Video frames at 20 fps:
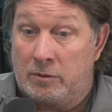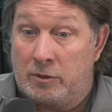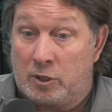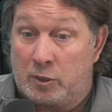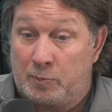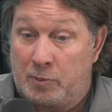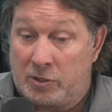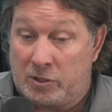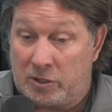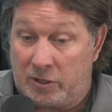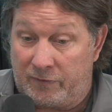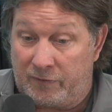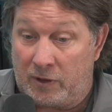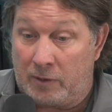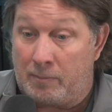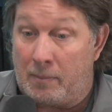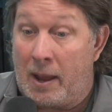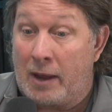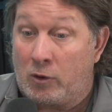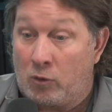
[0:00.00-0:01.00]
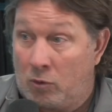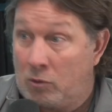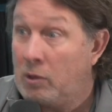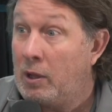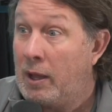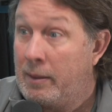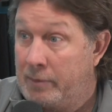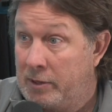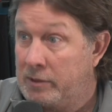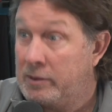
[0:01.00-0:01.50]
the specific
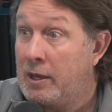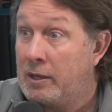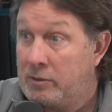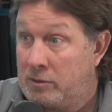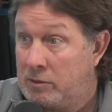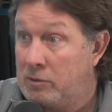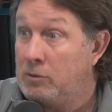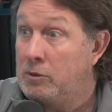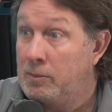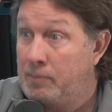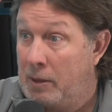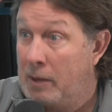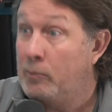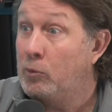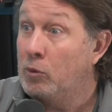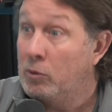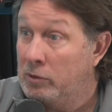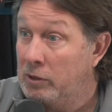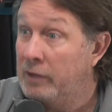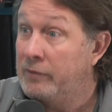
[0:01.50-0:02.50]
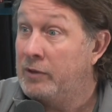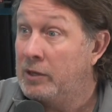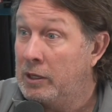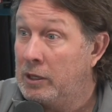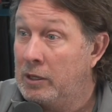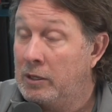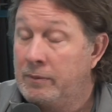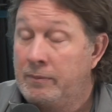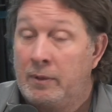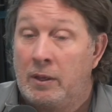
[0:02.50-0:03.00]
microclimate that the people are living
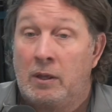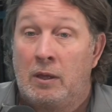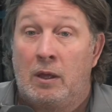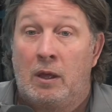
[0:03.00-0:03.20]
in,